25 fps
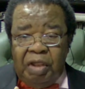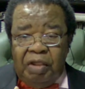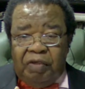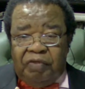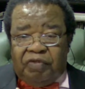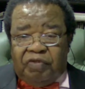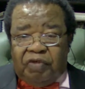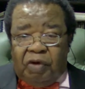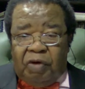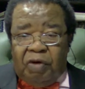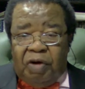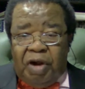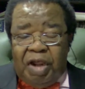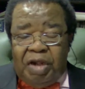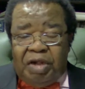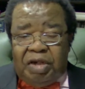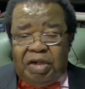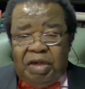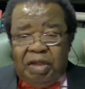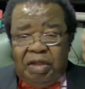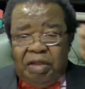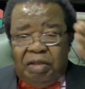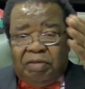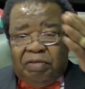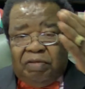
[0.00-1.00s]
He's
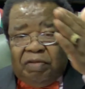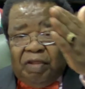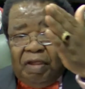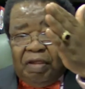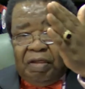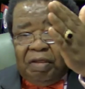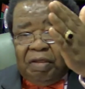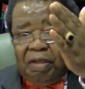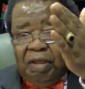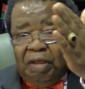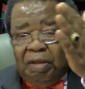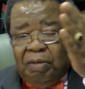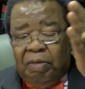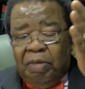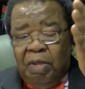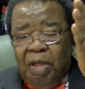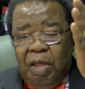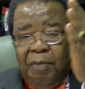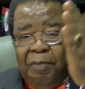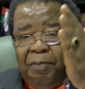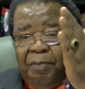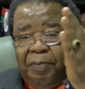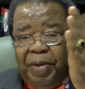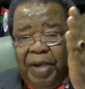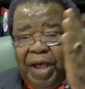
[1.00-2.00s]
already taken
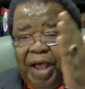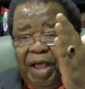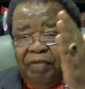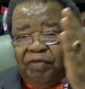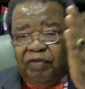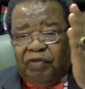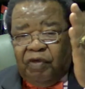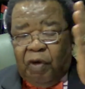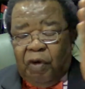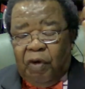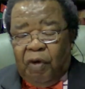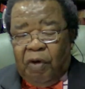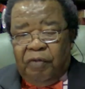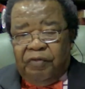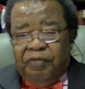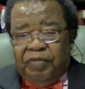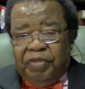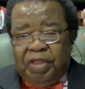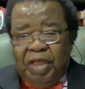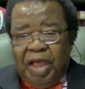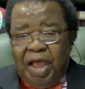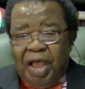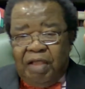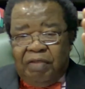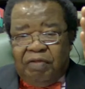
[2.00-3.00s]
part
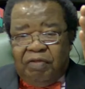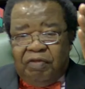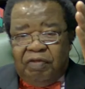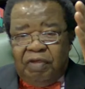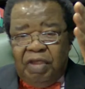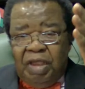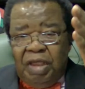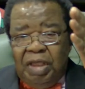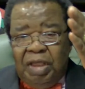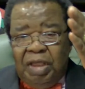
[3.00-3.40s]
of that